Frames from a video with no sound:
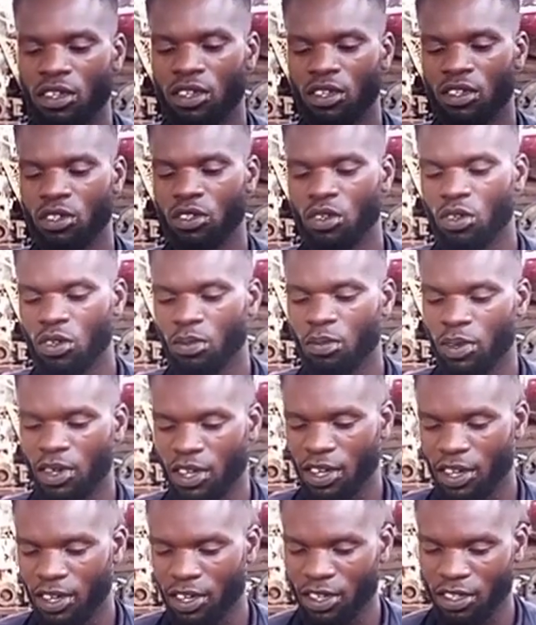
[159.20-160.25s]
a good
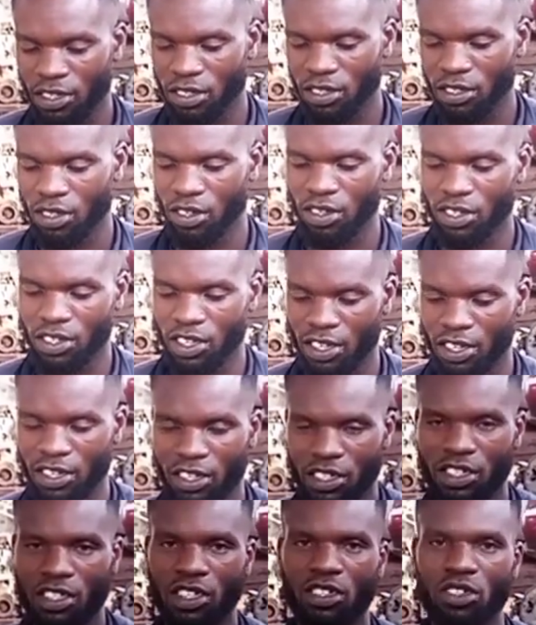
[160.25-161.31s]
mechanic or
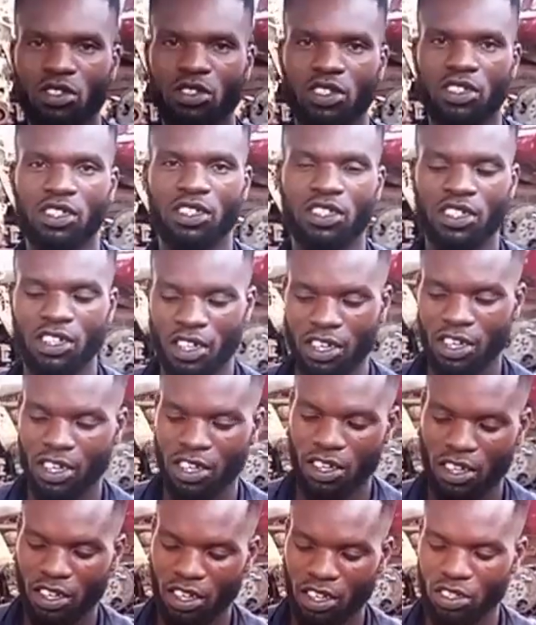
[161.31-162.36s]
technician to check
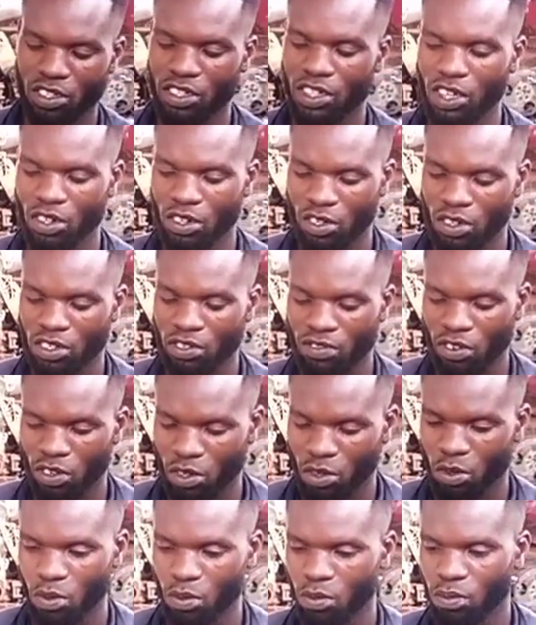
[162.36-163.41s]
and to diagnose for
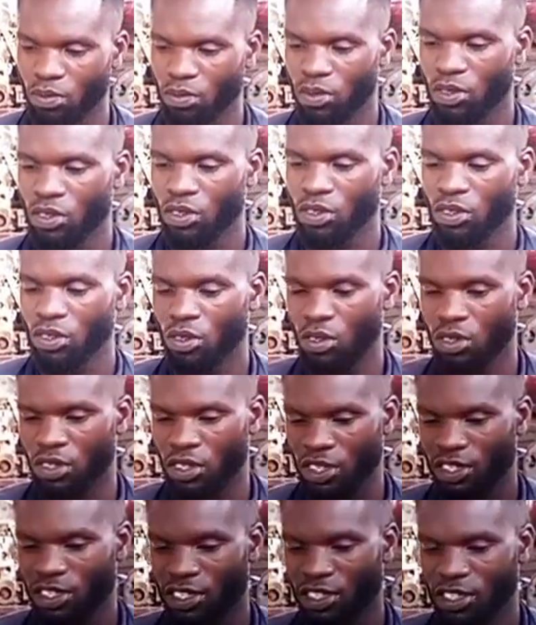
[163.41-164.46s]
you? So
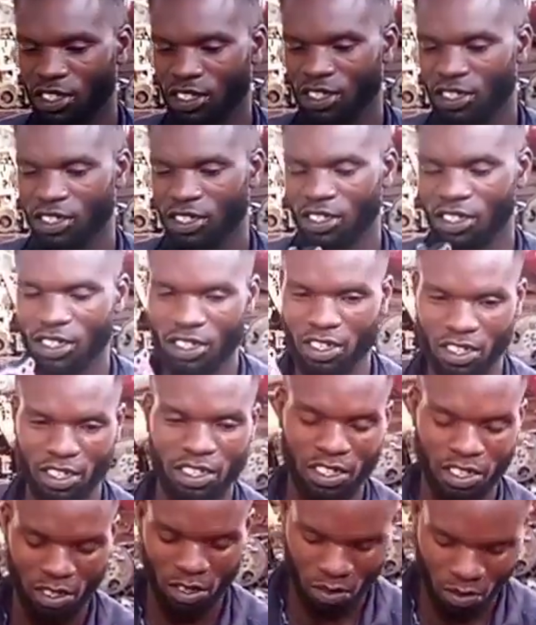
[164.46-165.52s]
this is
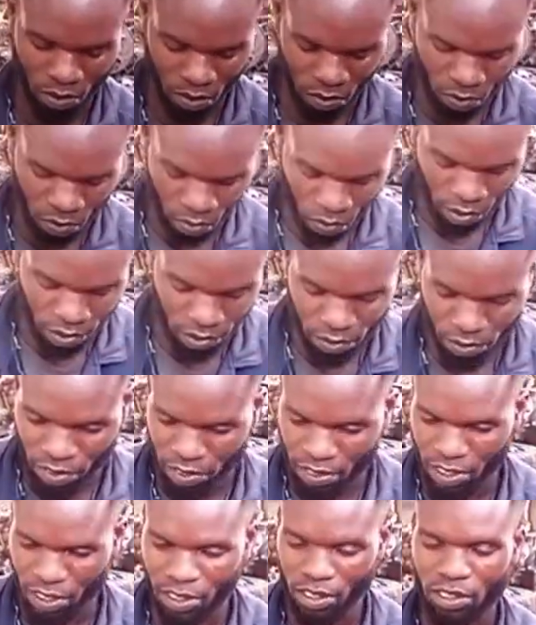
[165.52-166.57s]
one
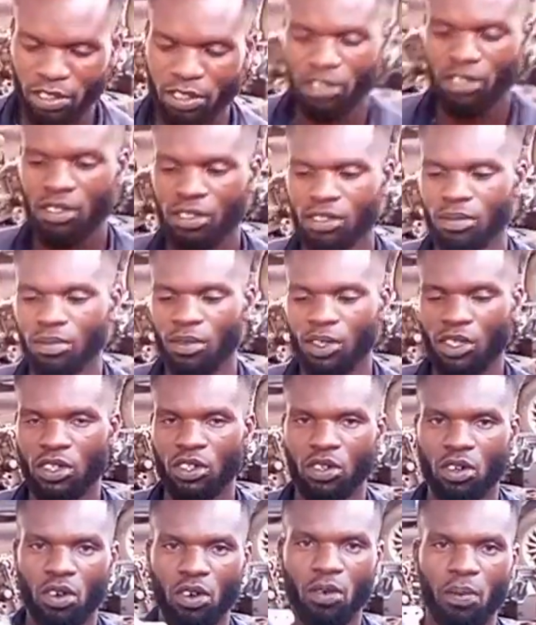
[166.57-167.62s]
reason to
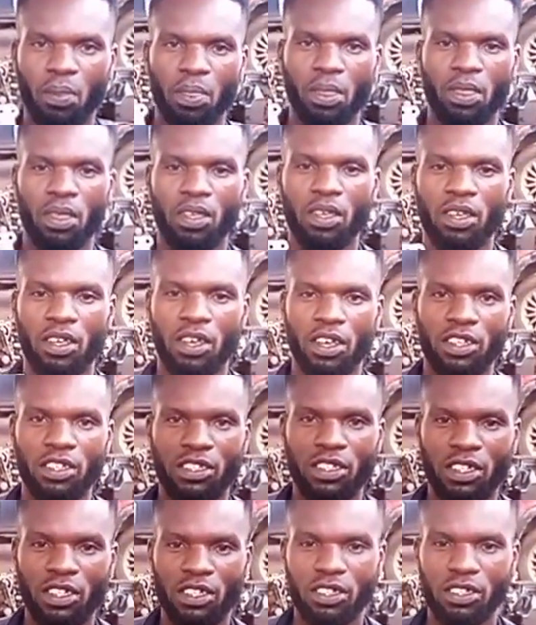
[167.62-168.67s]
make your
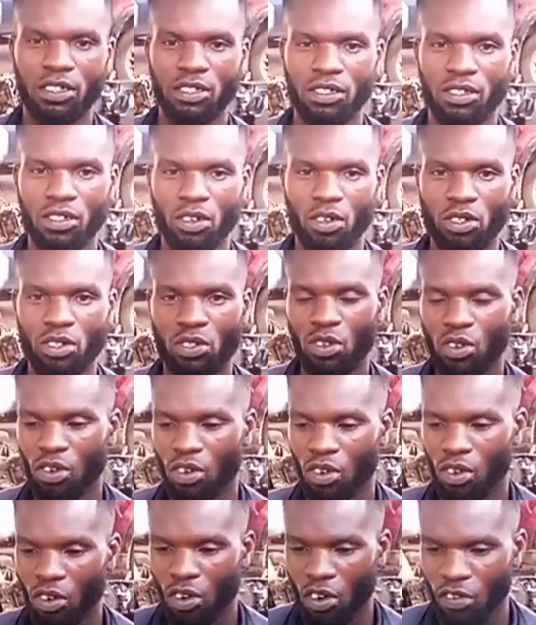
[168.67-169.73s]
engine was
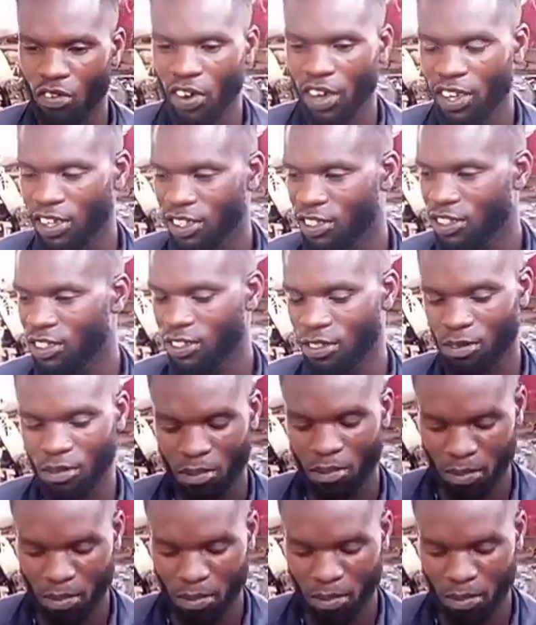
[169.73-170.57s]
overheating.